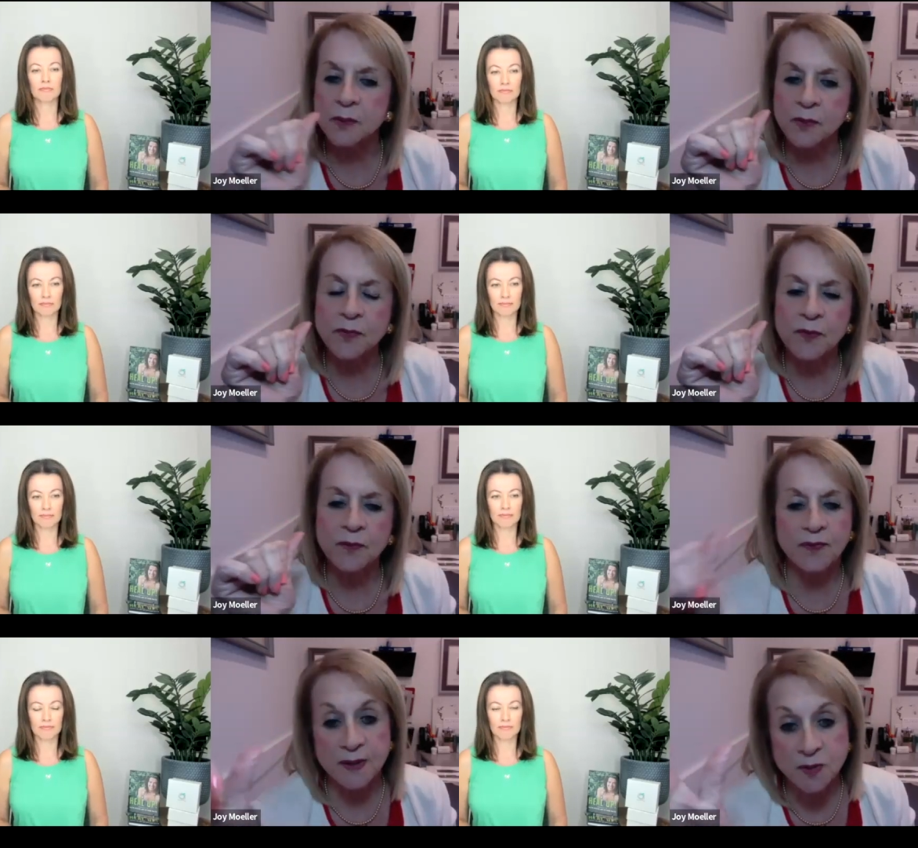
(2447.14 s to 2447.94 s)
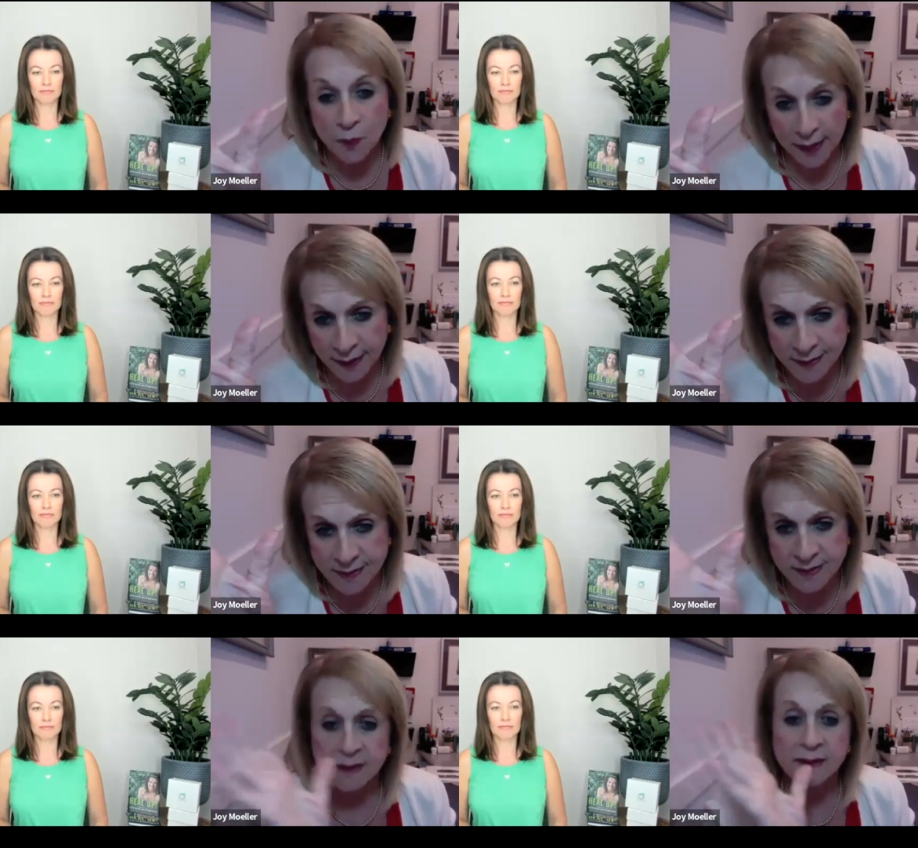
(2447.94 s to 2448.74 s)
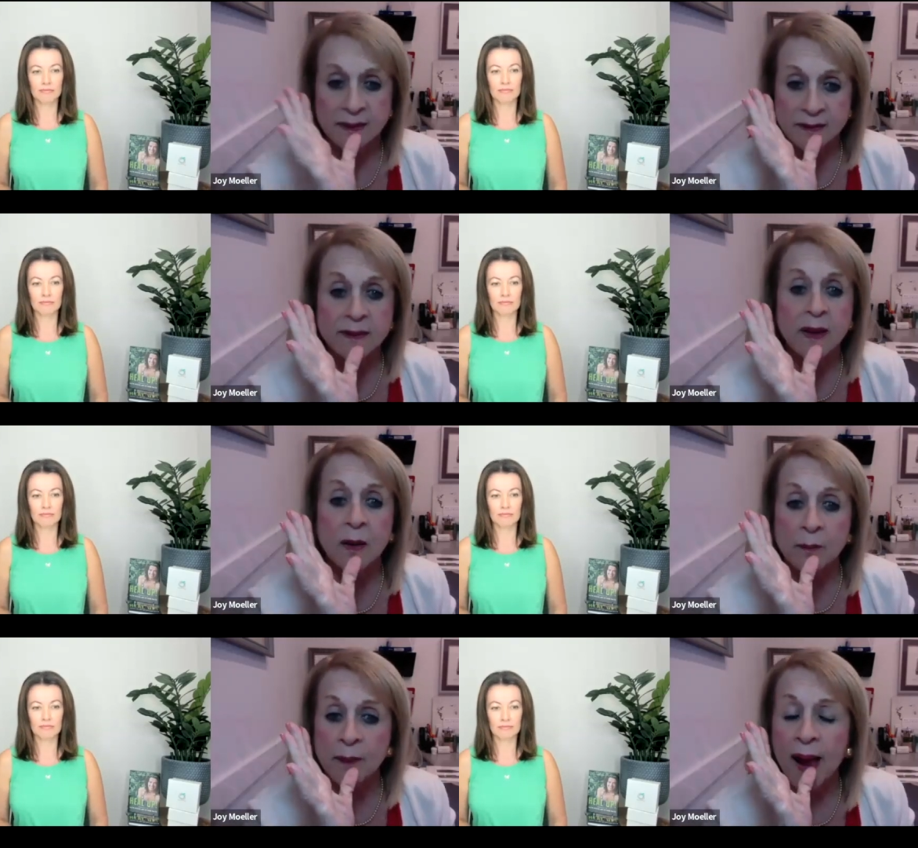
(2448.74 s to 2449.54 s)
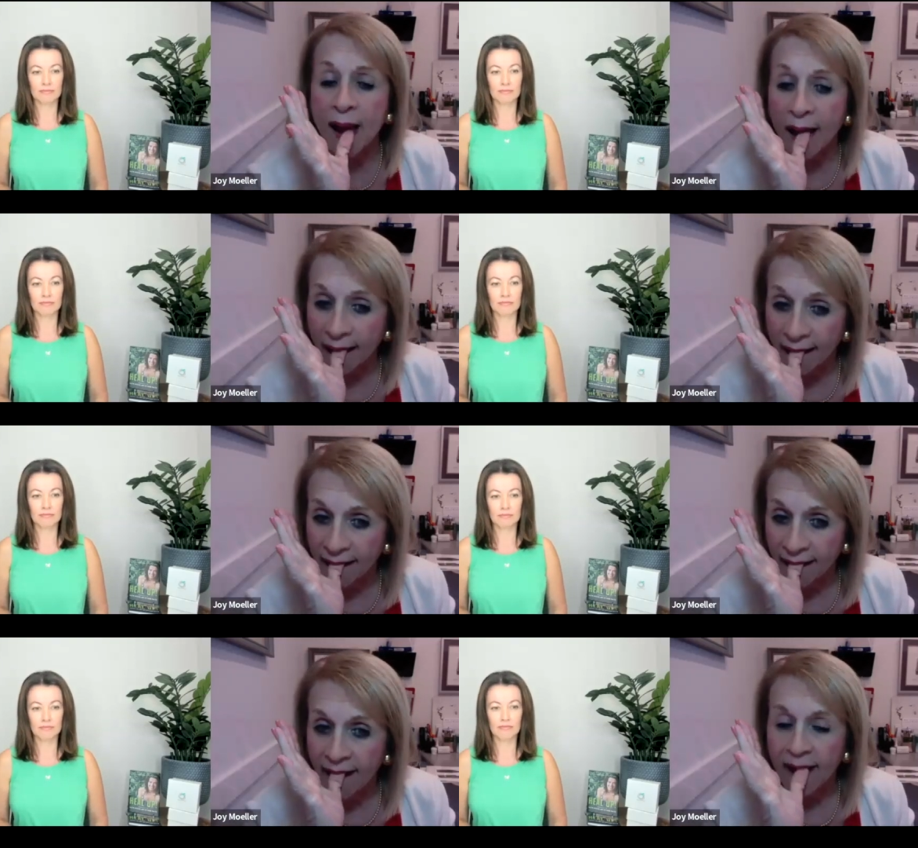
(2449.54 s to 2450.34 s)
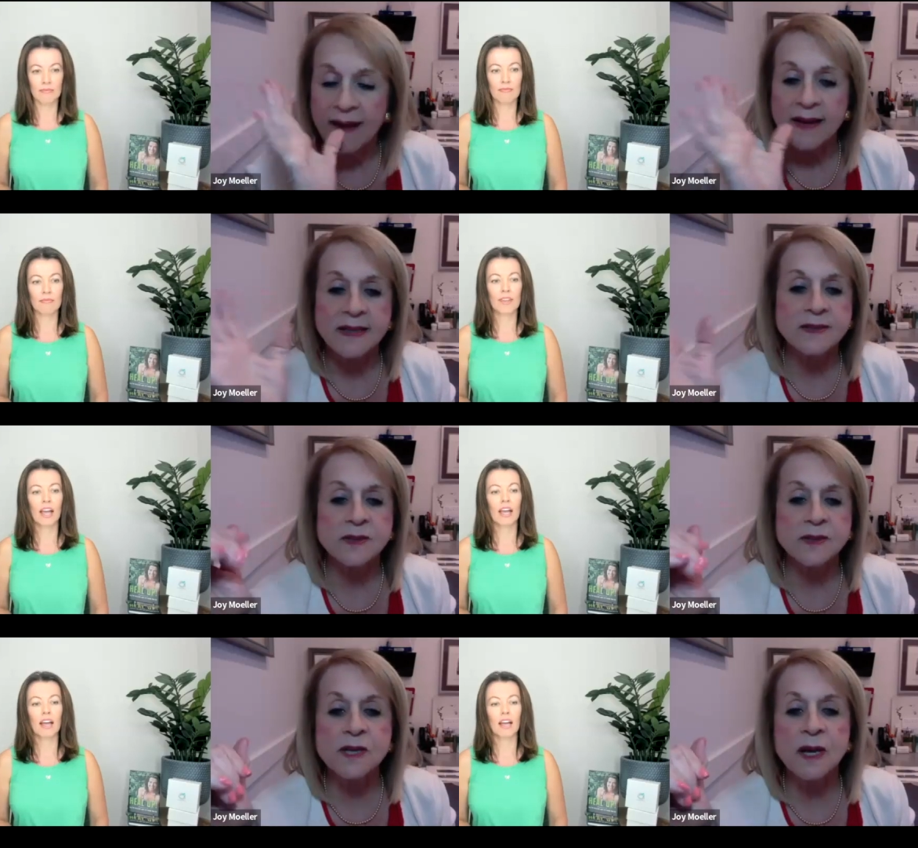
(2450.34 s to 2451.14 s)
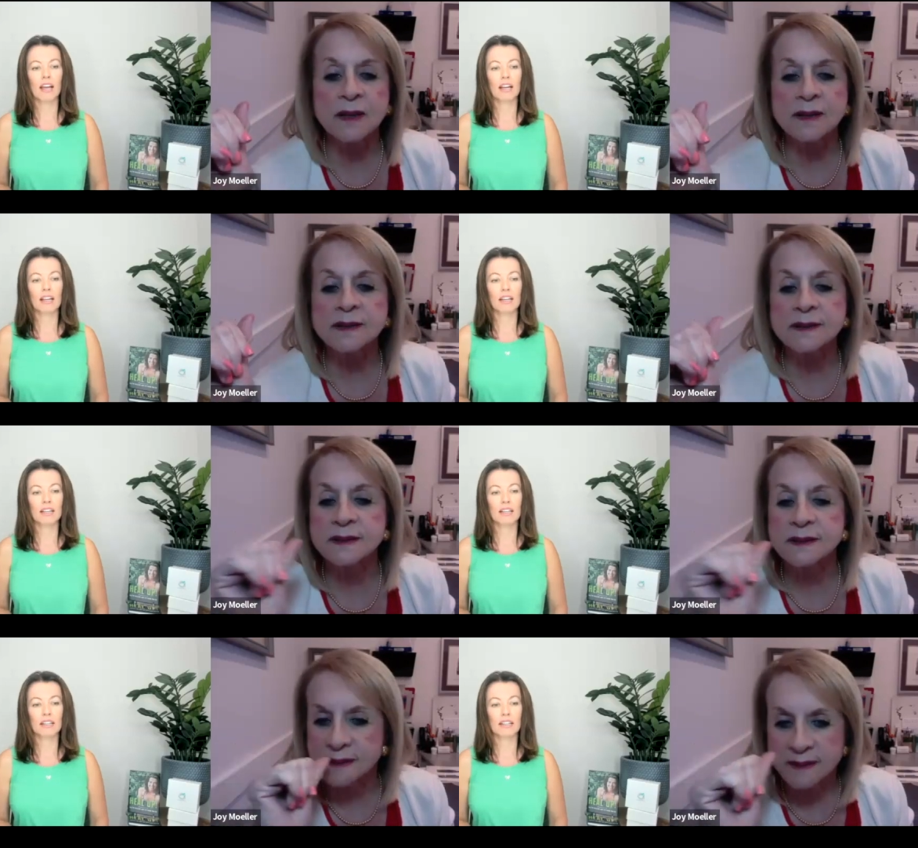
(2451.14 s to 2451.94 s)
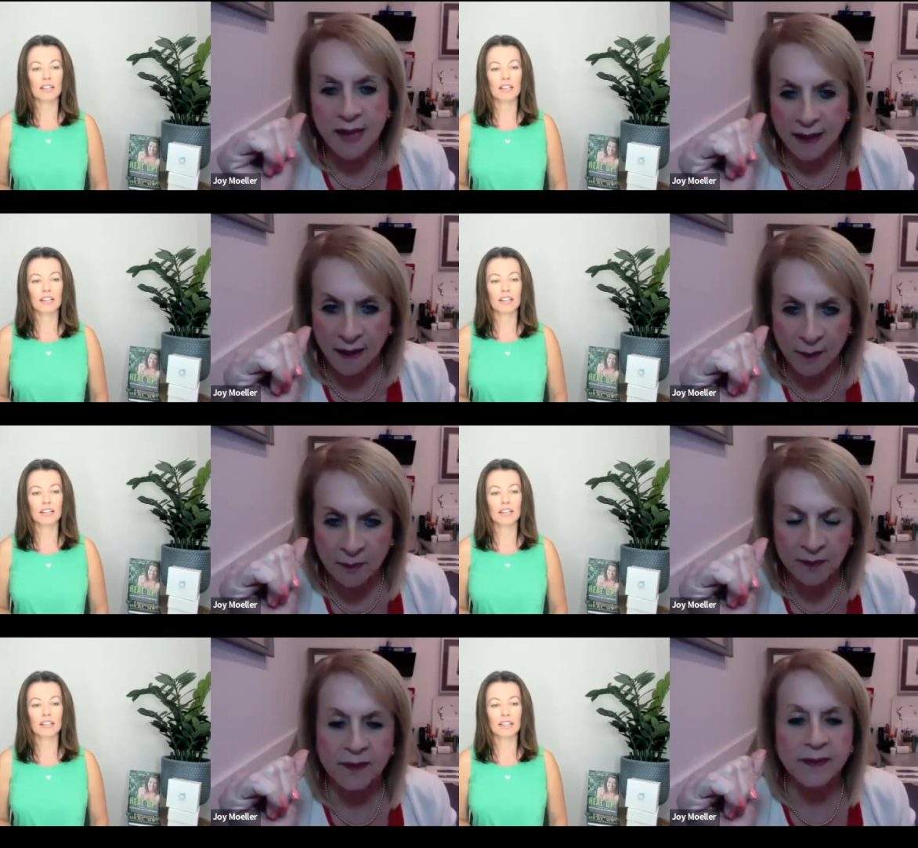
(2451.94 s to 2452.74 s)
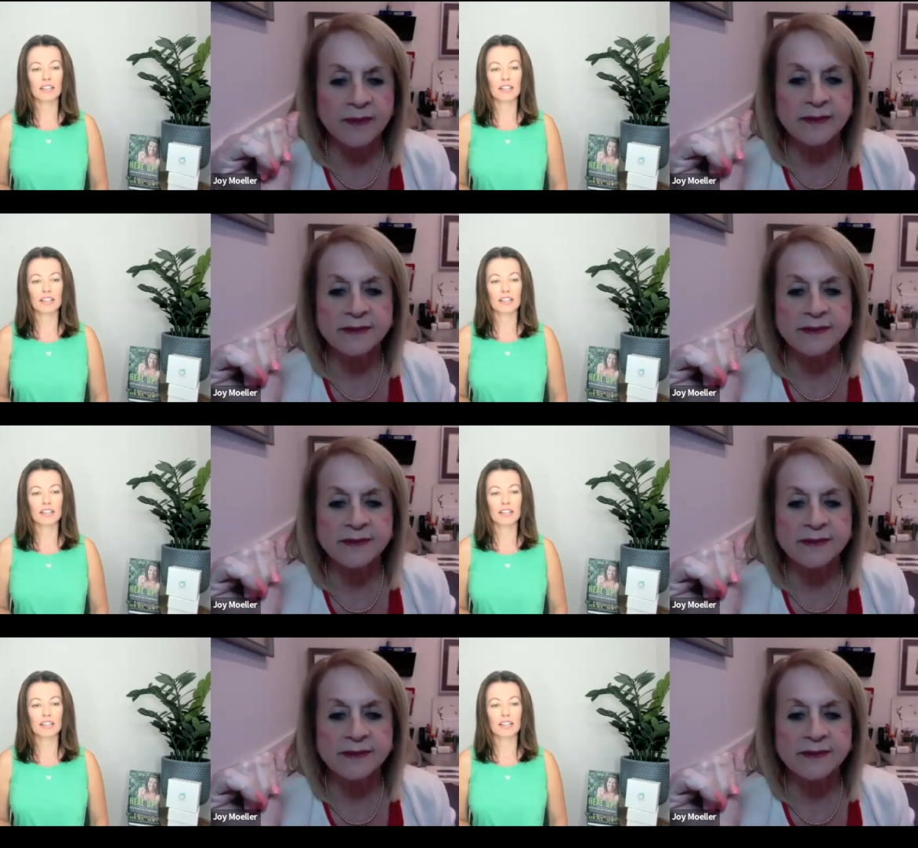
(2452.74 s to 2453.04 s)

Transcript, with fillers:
Speaker 1: roof of That's why kids suck their thumb because their tongue is not up there.